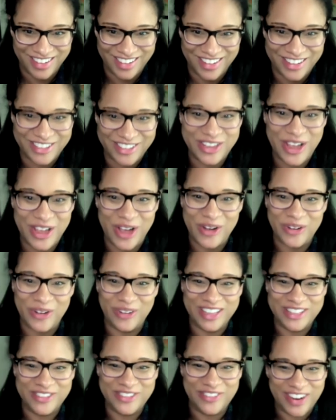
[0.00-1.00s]
So
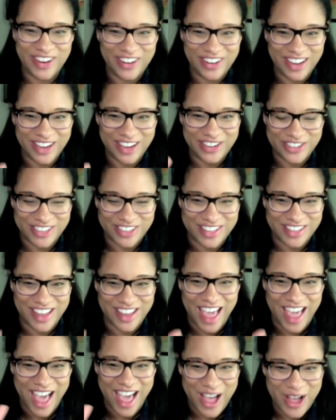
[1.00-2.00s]
it's very interesting
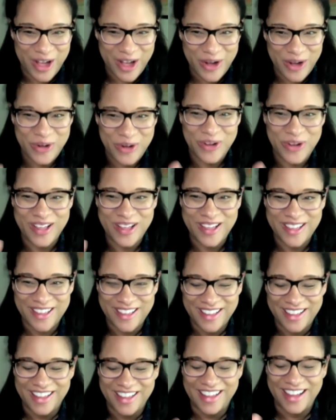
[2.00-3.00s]
how
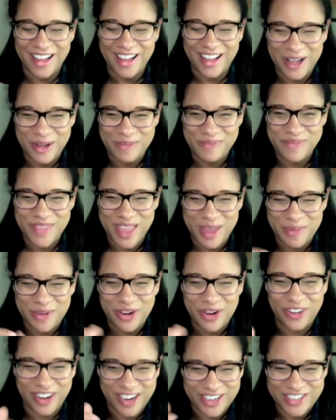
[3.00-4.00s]
um,
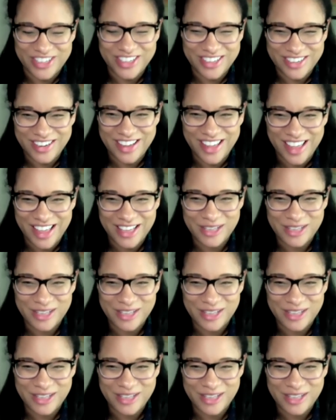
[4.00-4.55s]
immigration has